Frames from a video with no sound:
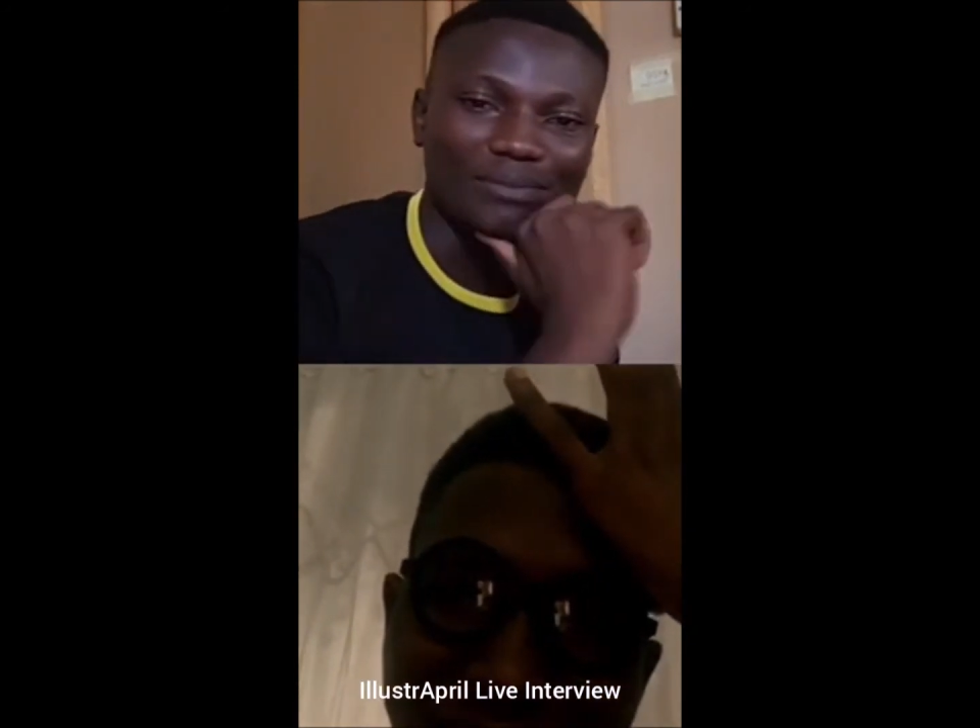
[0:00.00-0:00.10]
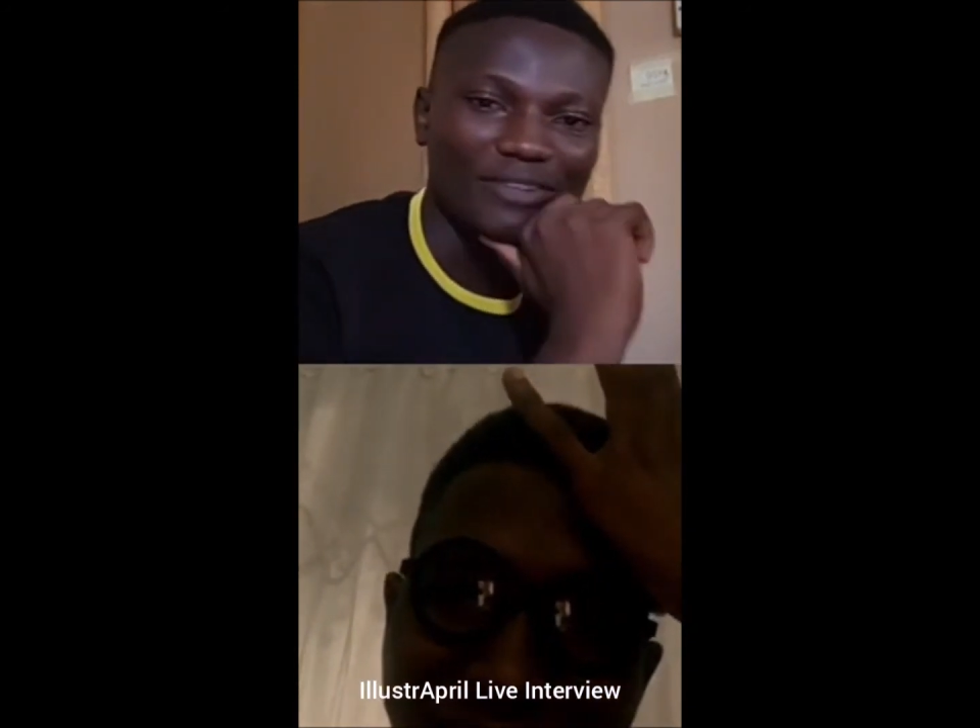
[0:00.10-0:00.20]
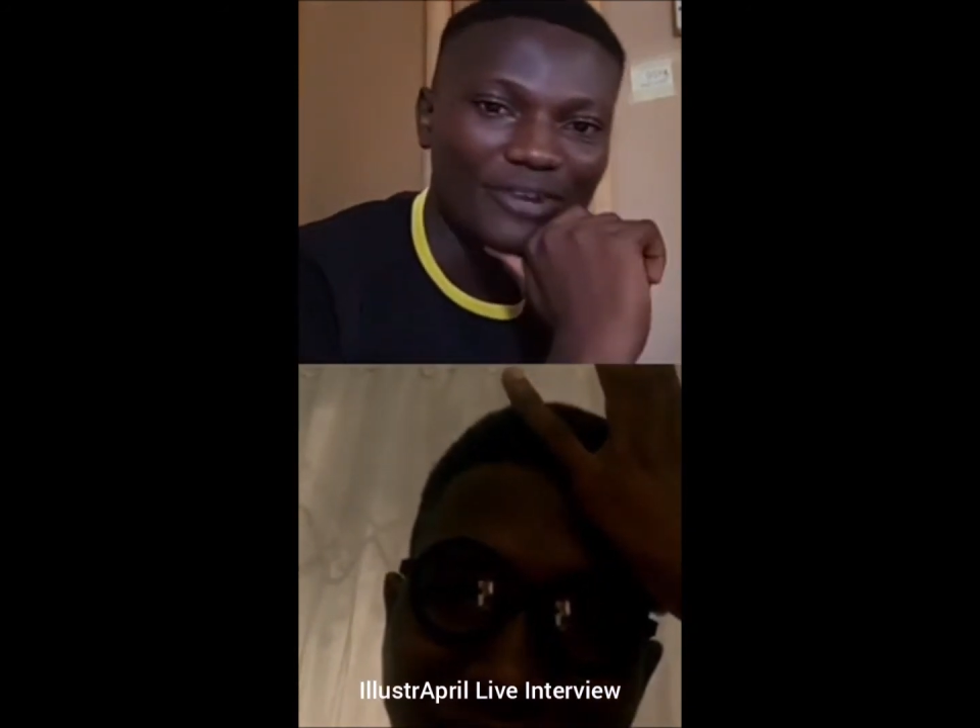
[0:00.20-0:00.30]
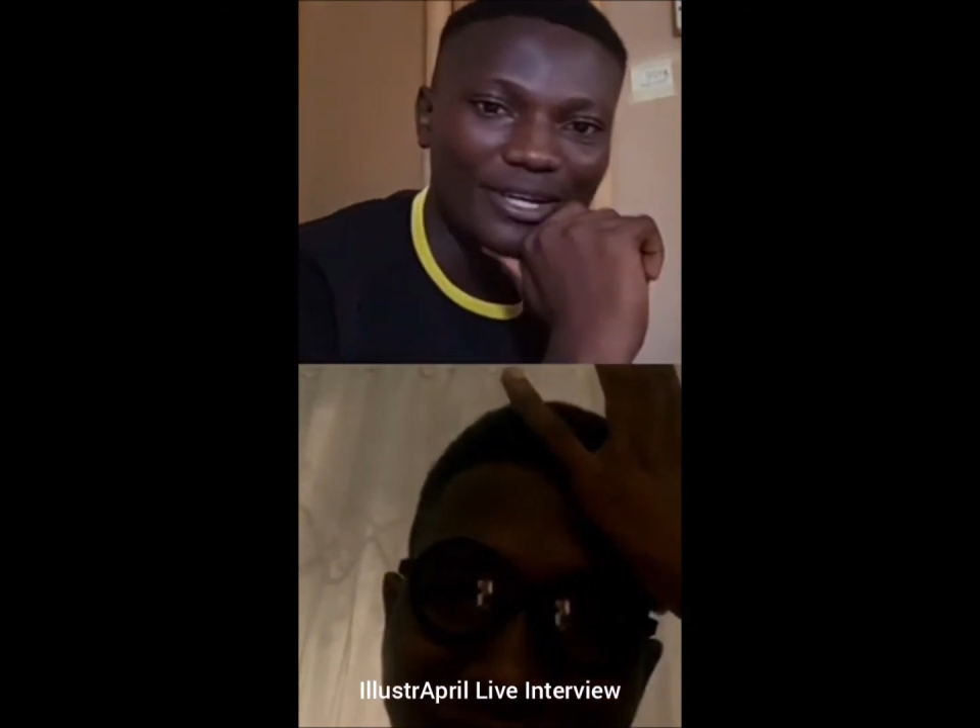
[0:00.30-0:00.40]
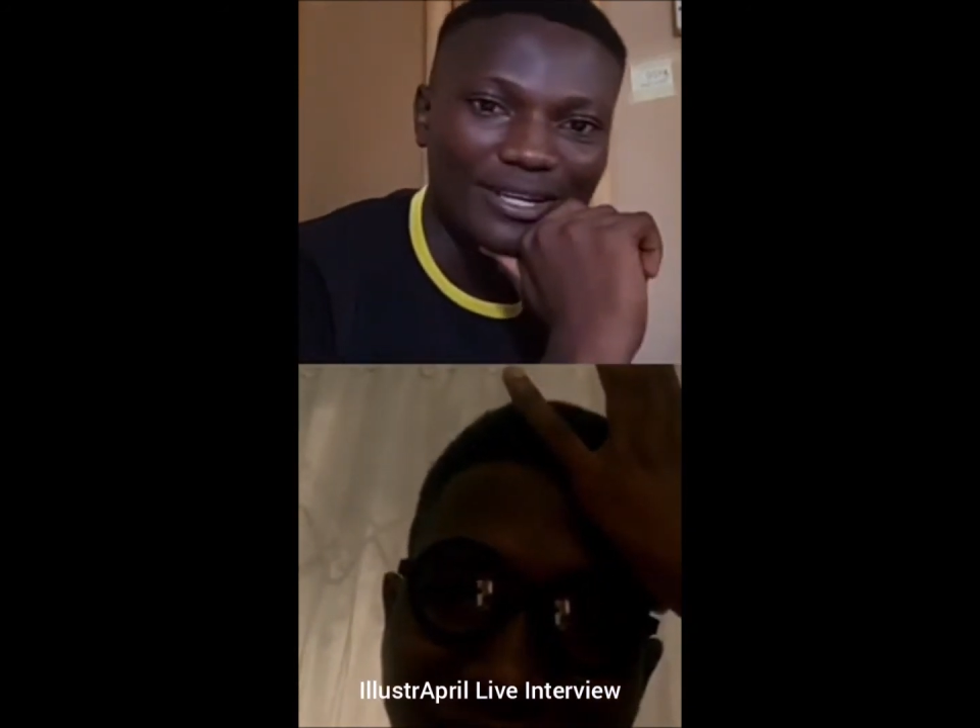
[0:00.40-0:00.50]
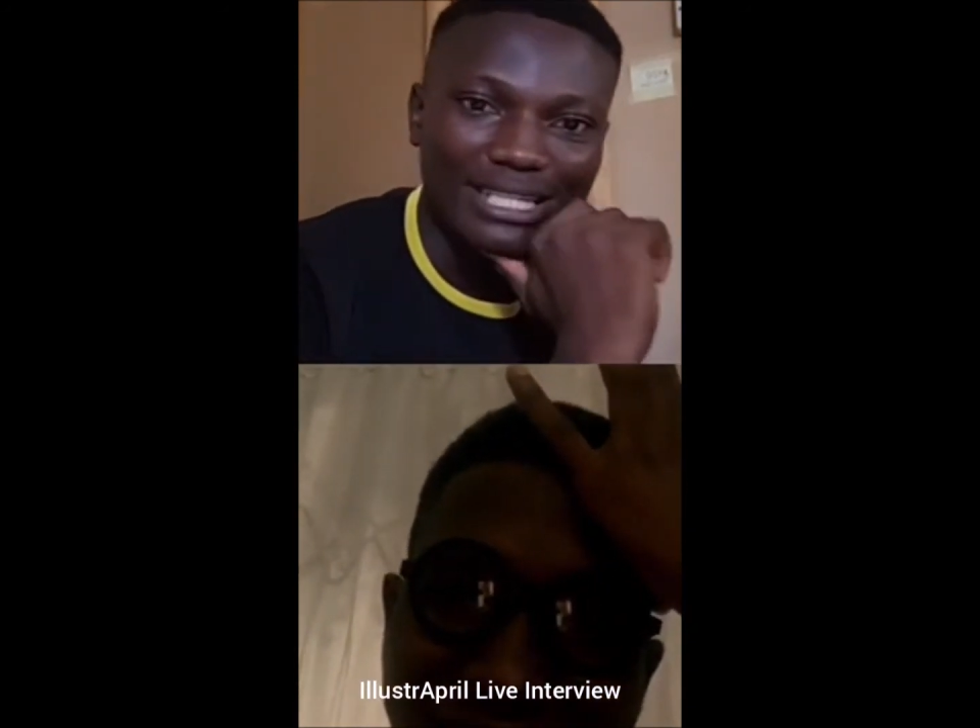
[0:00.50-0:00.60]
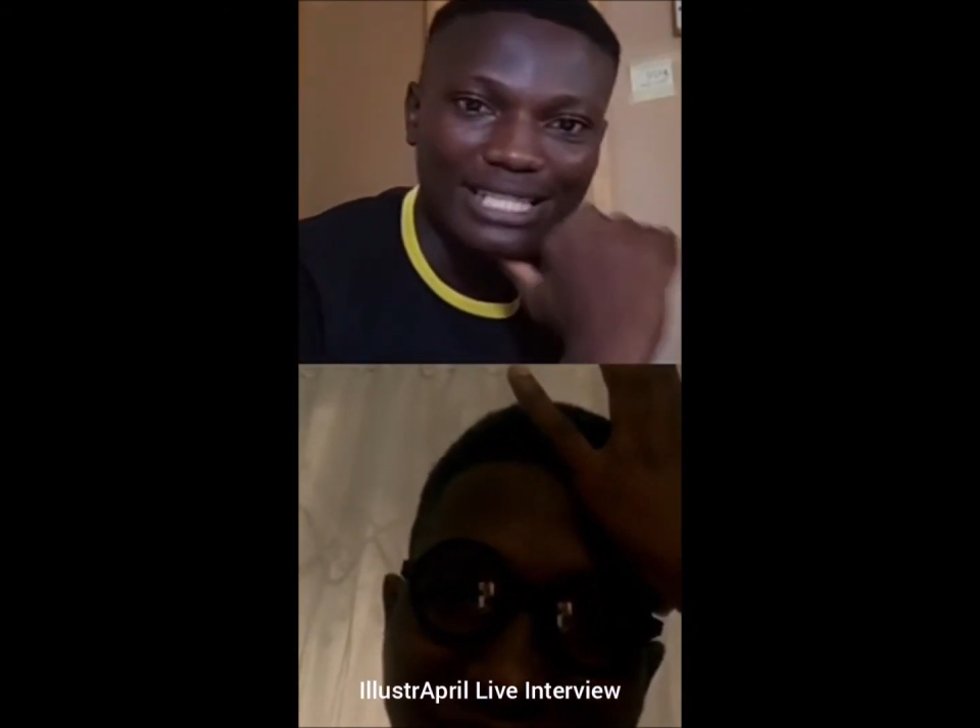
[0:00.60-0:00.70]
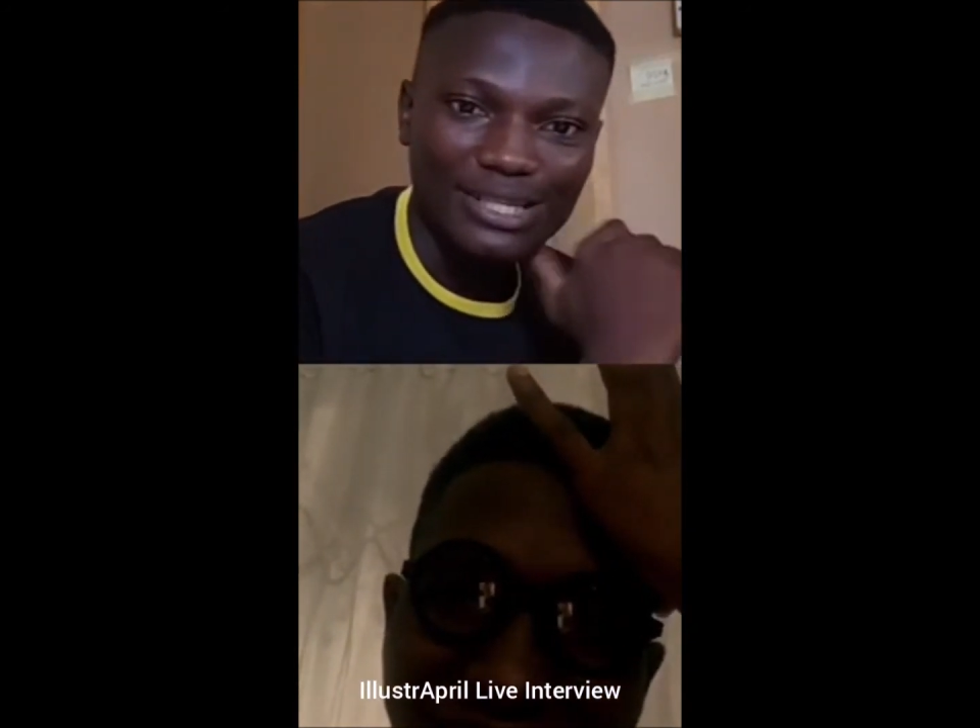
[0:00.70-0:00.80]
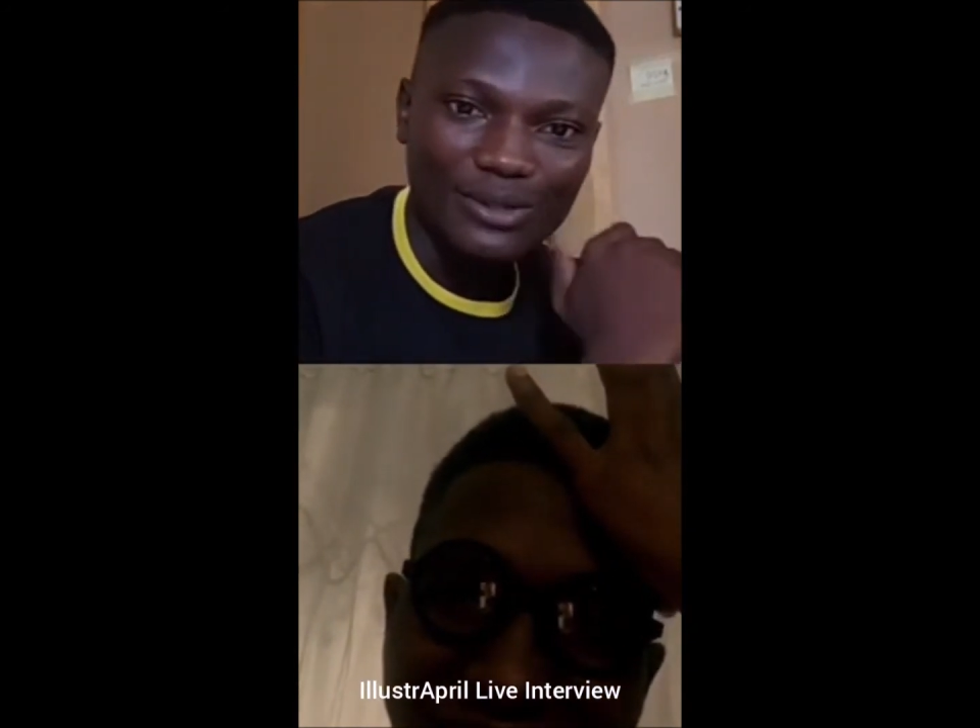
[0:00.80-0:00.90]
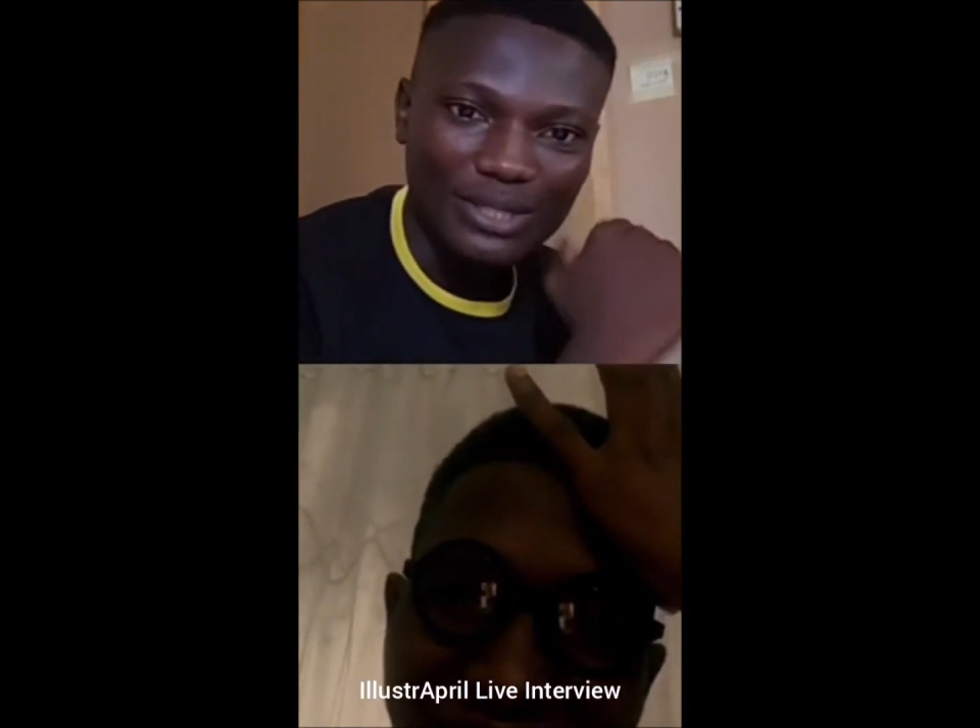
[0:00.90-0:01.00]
Before you answer the